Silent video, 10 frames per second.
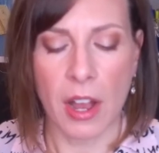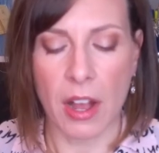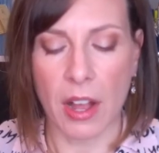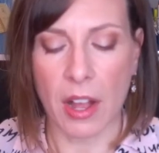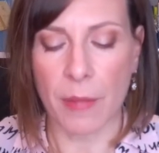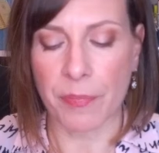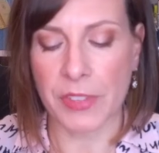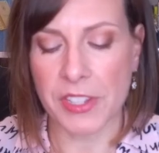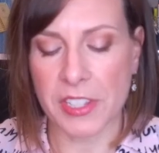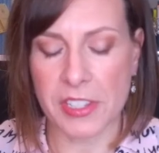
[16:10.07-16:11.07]
Um,
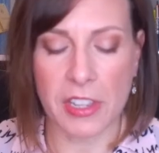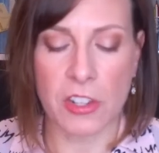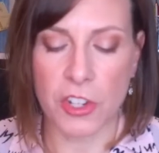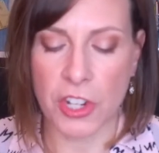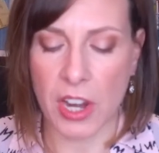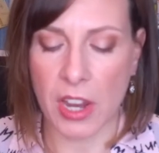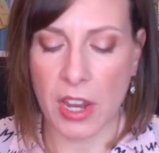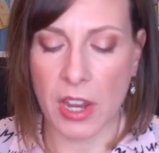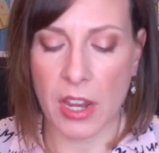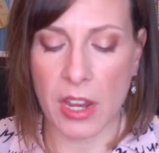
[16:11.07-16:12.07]
this is in the
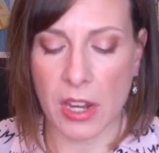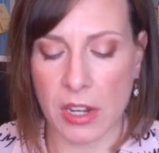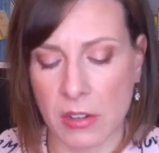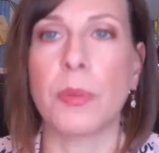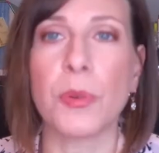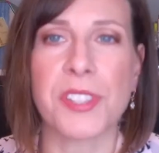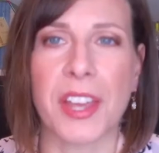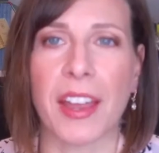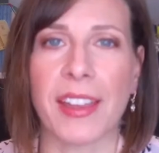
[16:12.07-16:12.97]
shade Bullseye.